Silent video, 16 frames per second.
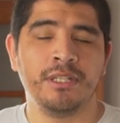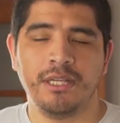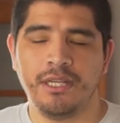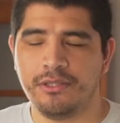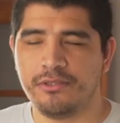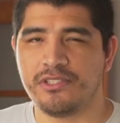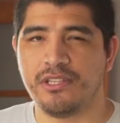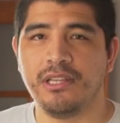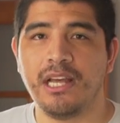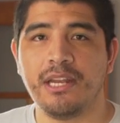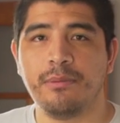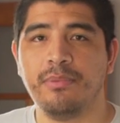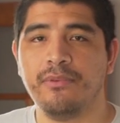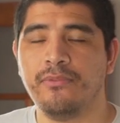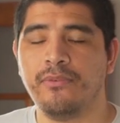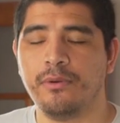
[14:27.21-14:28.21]
and there's a lot
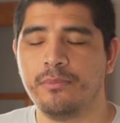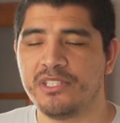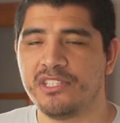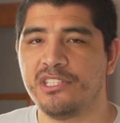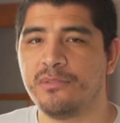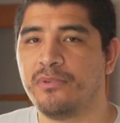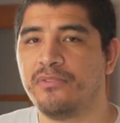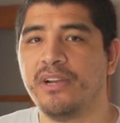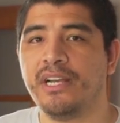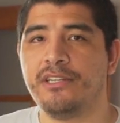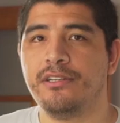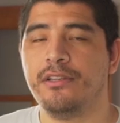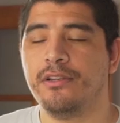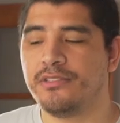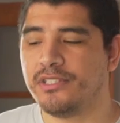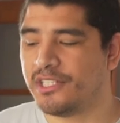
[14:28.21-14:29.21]
of performance that's provided
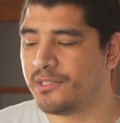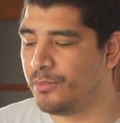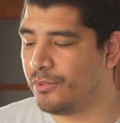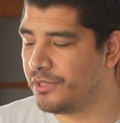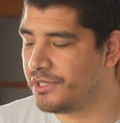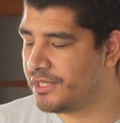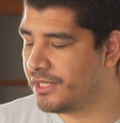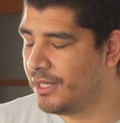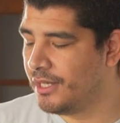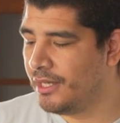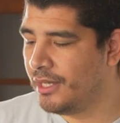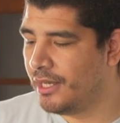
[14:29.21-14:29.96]
to those 6 ports.